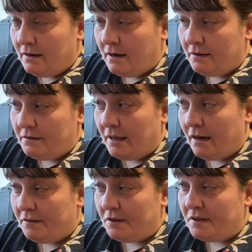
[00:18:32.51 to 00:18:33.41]
and they
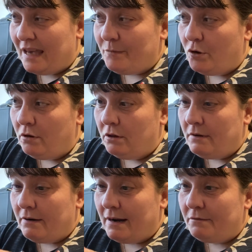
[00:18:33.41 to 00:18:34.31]
are the same all the
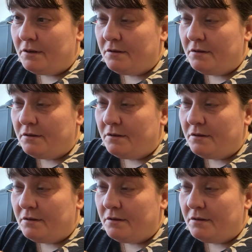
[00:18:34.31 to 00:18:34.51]
way around.